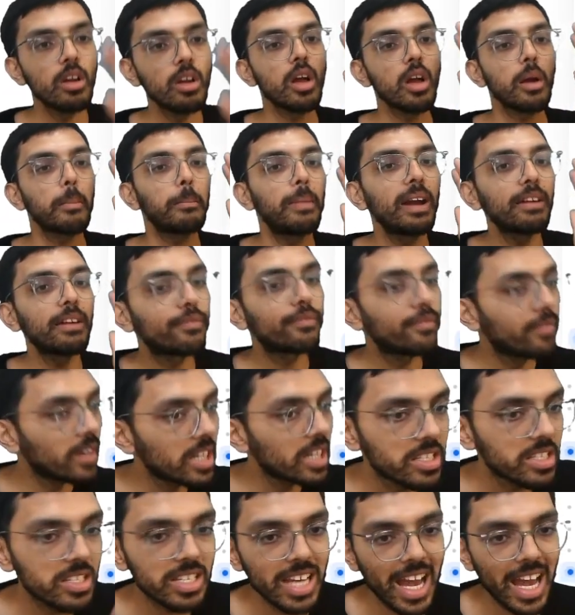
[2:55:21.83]
My
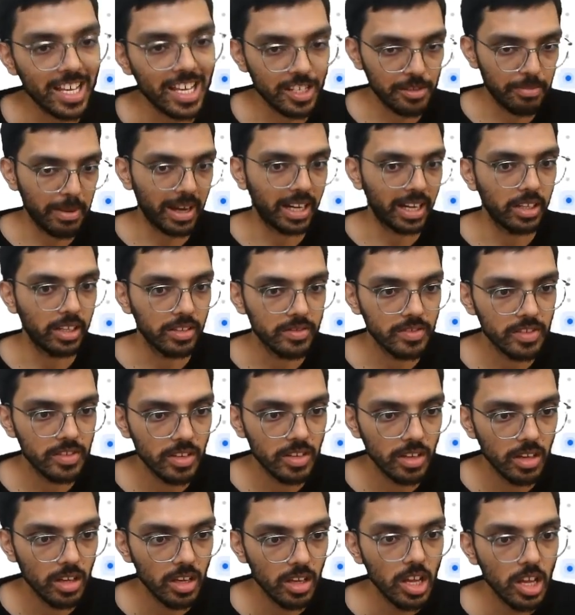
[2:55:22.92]
first aspect is,
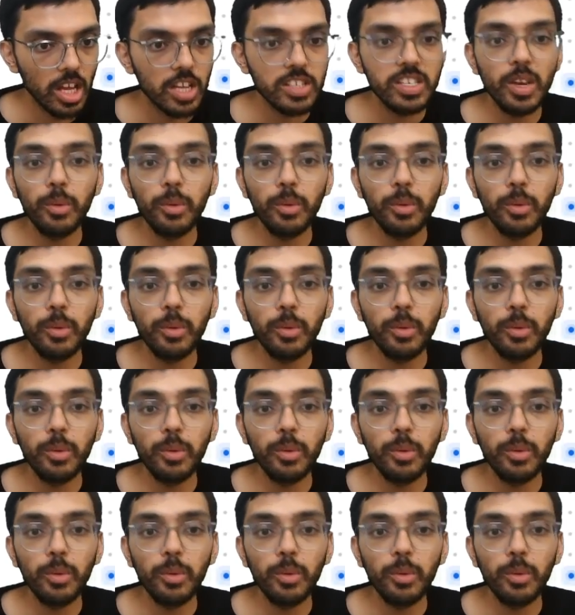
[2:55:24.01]
see,